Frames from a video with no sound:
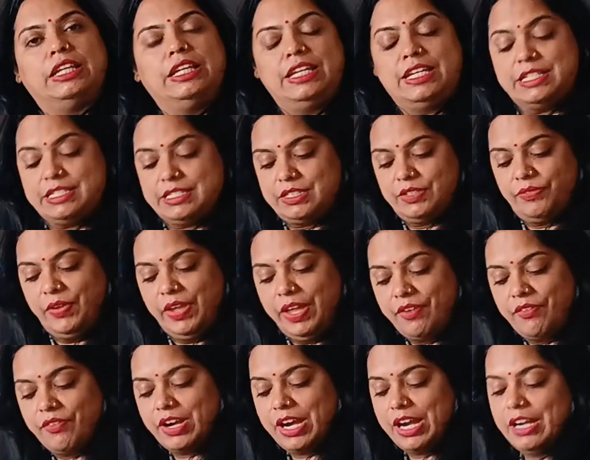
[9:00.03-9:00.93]
Yes, we
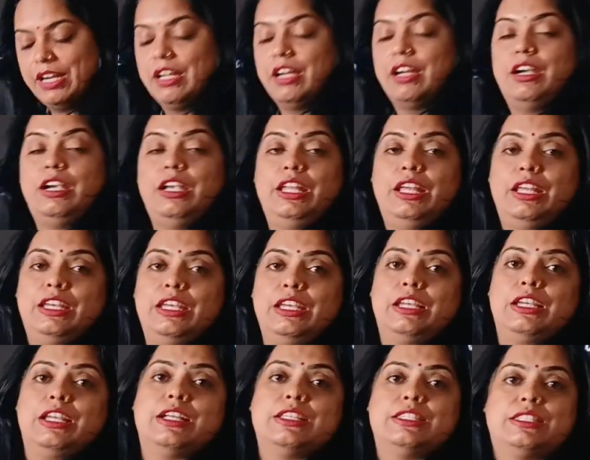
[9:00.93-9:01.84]
have read earlier
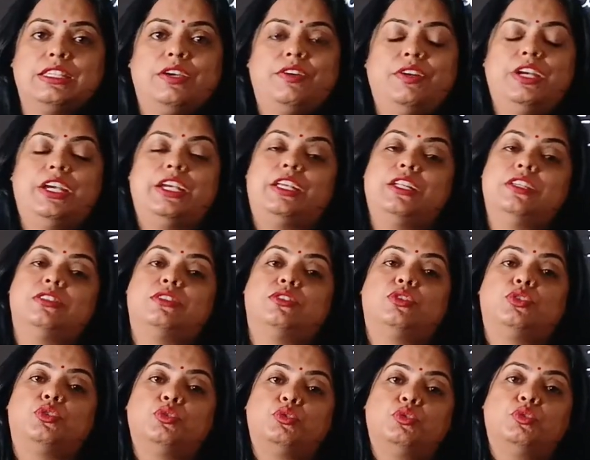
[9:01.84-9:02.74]
in class 7, it is
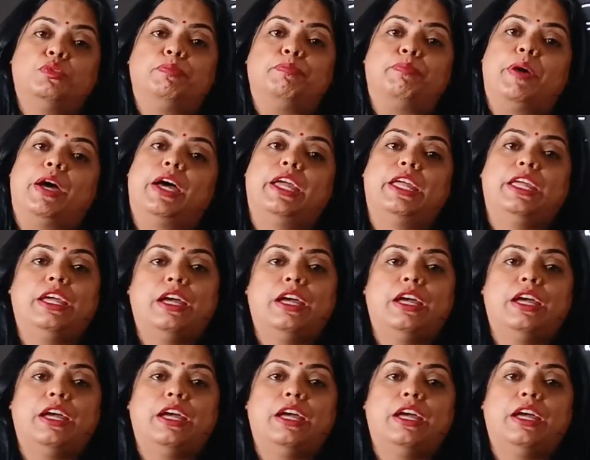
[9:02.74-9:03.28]
2 pi